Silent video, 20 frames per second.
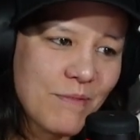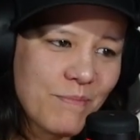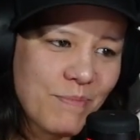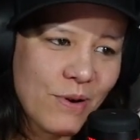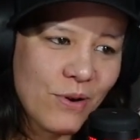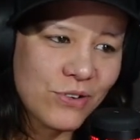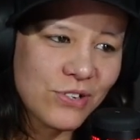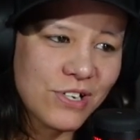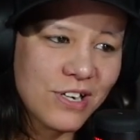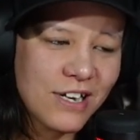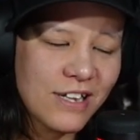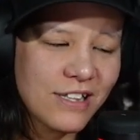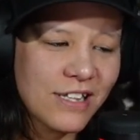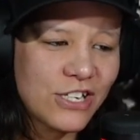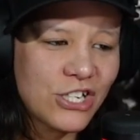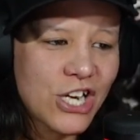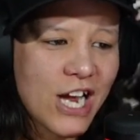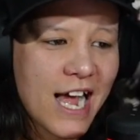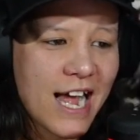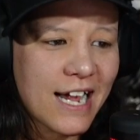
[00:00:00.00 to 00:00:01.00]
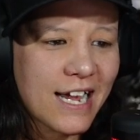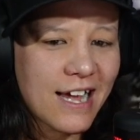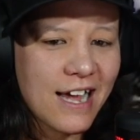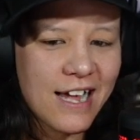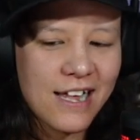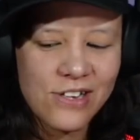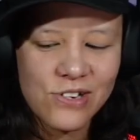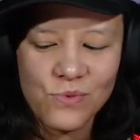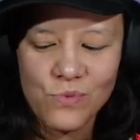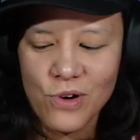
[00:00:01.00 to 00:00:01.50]
posted in the chat,
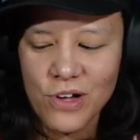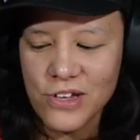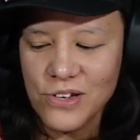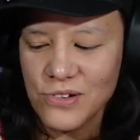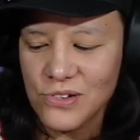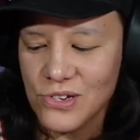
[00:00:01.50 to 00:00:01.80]
guys. What you